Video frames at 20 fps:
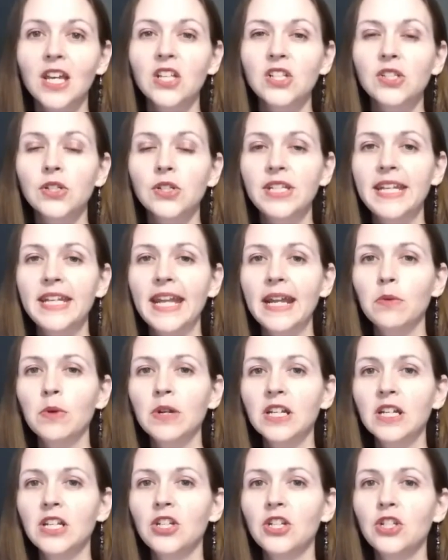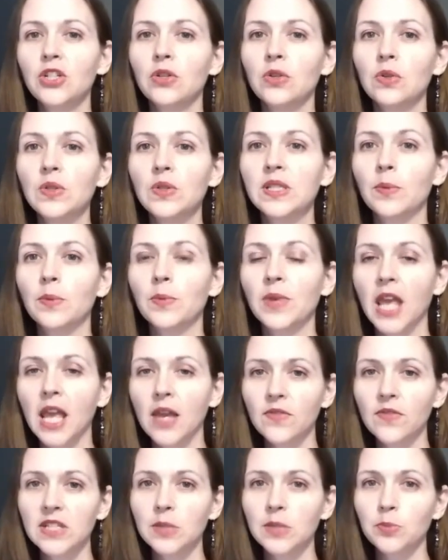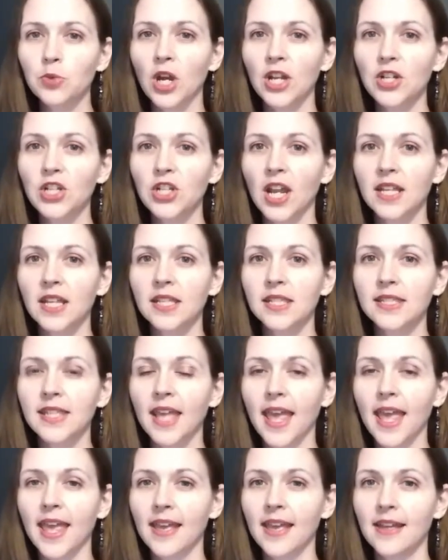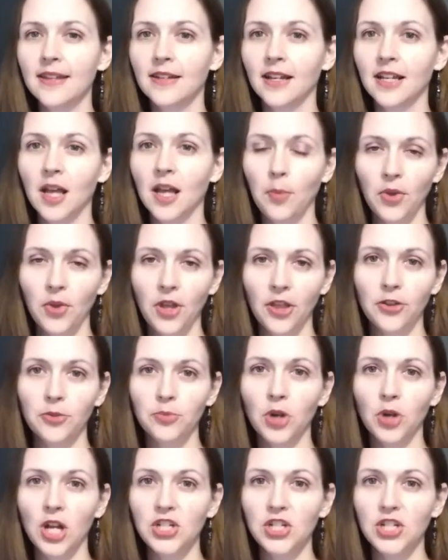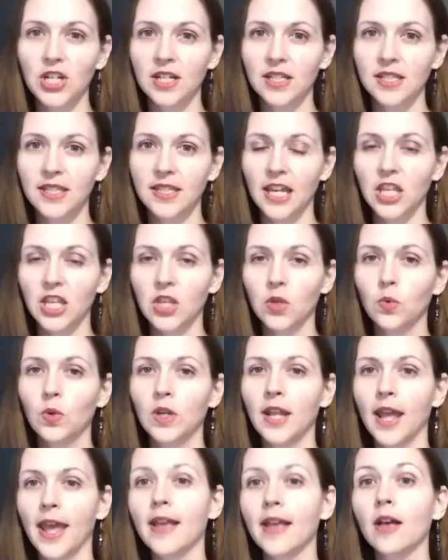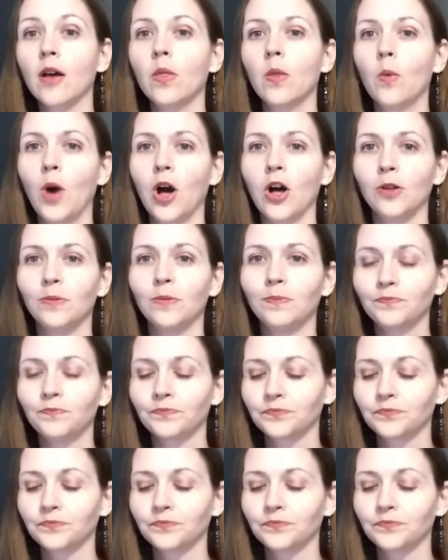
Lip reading: So today we're going to do some canvas projects and a couple other projects that you would hang on the wall.